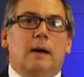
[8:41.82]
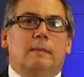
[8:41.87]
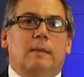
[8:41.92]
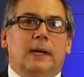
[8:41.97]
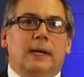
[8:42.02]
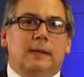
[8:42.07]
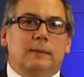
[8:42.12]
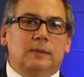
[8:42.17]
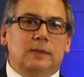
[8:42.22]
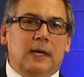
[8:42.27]
My
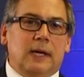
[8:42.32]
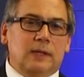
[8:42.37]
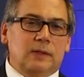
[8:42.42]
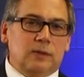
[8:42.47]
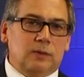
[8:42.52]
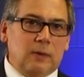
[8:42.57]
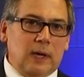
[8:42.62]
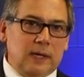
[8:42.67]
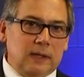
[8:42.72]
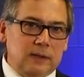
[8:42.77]
name is
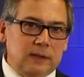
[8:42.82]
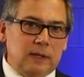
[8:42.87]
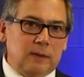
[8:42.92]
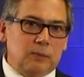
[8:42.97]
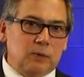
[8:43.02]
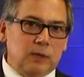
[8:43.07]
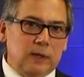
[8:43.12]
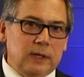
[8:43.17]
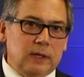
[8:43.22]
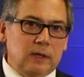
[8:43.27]
Dr. Ronald
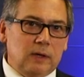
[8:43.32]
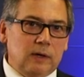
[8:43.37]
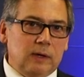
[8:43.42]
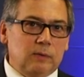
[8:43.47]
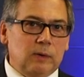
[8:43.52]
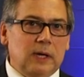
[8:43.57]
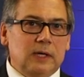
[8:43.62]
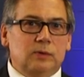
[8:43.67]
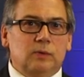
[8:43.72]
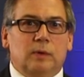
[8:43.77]
Alberico at
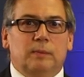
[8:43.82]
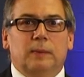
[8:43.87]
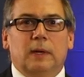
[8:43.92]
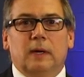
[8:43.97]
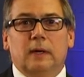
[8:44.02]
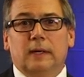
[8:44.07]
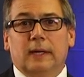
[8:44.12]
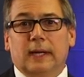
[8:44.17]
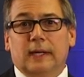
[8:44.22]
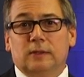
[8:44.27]
Roswell
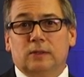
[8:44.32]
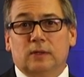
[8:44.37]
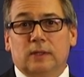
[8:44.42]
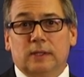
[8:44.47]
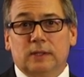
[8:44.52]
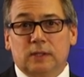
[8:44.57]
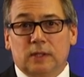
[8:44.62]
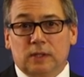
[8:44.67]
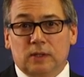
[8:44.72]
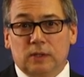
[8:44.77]
Park Cancer
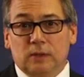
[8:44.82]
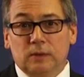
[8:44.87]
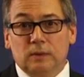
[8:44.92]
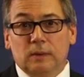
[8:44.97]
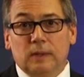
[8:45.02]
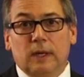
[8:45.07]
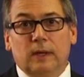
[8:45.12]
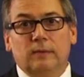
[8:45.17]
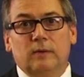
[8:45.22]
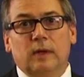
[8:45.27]
Institute.
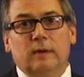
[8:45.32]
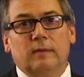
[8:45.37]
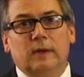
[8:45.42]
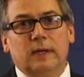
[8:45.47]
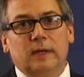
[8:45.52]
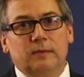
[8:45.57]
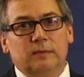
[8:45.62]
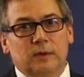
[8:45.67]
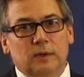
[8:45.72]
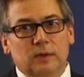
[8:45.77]
If you have
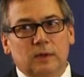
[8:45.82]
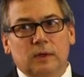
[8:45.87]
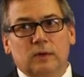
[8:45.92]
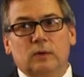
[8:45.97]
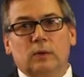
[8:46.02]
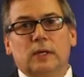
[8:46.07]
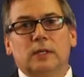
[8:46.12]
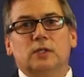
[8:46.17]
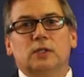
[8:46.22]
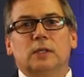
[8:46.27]
any further
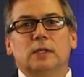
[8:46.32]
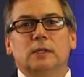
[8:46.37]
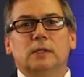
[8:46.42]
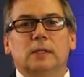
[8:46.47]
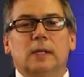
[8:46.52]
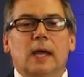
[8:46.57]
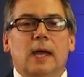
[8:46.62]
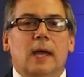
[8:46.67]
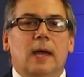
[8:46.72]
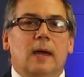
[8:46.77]

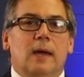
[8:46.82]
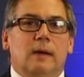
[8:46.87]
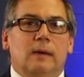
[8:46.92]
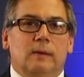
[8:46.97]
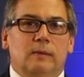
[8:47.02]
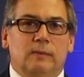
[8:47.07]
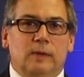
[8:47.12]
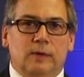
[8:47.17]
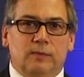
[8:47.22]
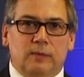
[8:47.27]
questions,
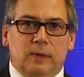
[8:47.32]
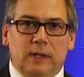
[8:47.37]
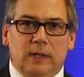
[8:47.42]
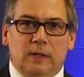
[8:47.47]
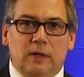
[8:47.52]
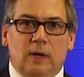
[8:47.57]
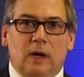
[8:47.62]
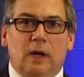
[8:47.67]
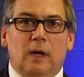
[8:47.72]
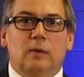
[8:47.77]
feel free to
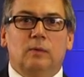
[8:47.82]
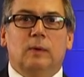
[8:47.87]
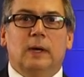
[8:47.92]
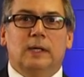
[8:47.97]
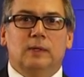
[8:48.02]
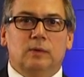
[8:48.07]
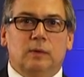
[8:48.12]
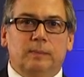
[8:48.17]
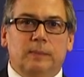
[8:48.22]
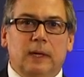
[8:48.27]
call
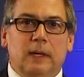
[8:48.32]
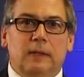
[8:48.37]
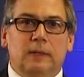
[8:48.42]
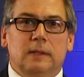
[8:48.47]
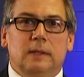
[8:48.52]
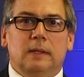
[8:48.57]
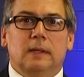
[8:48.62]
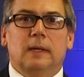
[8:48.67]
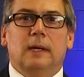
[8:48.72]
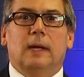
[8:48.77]
Roswell Park
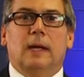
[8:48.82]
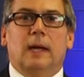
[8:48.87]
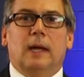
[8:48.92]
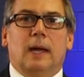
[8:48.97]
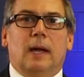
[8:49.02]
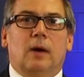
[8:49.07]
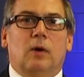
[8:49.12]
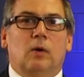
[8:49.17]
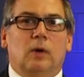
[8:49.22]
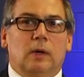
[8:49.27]

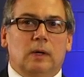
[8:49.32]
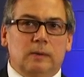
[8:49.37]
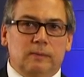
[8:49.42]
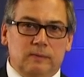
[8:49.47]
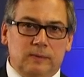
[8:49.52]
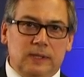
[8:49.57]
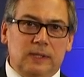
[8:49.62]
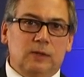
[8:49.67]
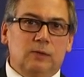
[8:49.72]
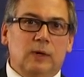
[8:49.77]
or
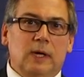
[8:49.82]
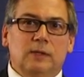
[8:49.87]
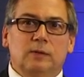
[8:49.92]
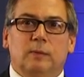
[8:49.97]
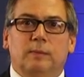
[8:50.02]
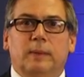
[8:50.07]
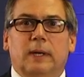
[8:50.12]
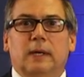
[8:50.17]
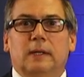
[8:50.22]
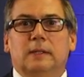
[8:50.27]
visit
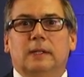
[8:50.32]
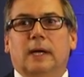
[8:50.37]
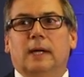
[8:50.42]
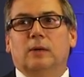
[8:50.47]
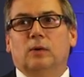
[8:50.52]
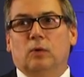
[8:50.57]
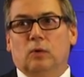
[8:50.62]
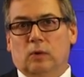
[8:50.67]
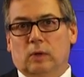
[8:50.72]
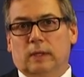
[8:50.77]

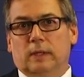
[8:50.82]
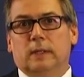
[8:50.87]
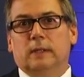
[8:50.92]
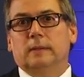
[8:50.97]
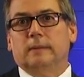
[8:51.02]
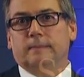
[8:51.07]
roswellpark.org.